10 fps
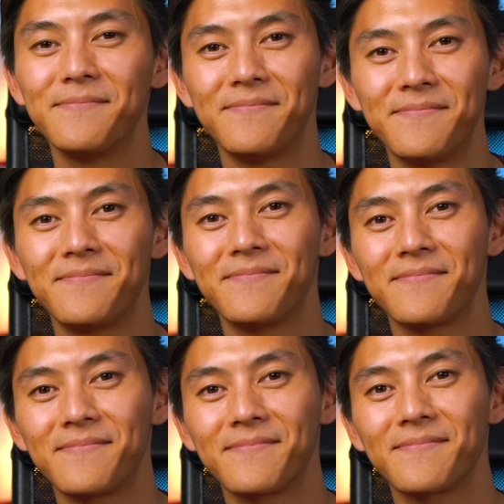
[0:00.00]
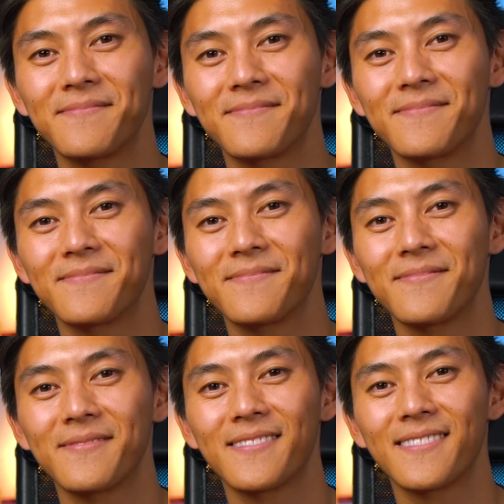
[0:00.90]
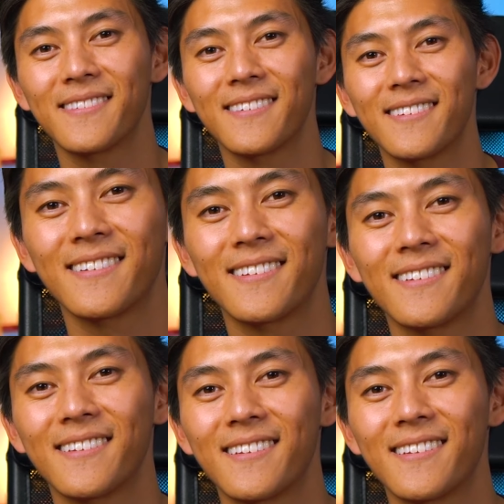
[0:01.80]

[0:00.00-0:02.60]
(not speaking)